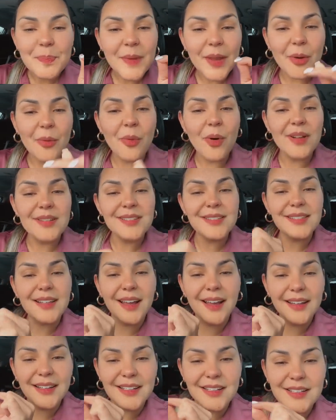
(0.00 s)
one
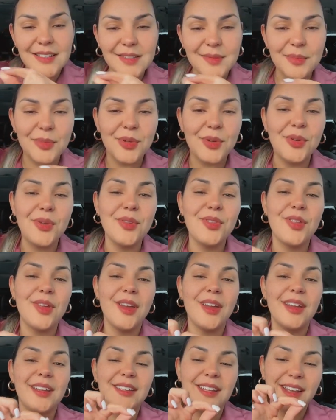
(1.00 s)
side it's smooth,
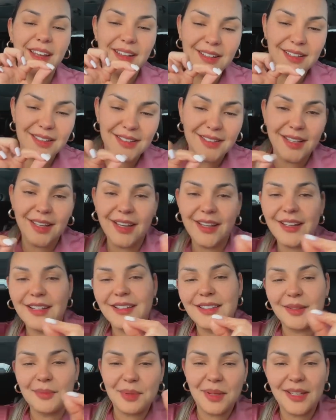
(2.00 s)
the other side
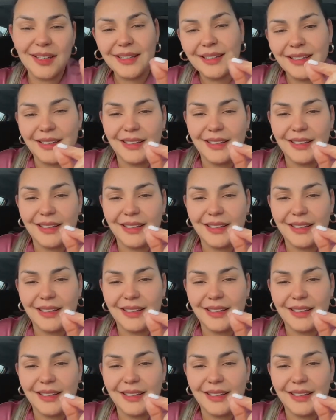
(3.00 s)
it's a bit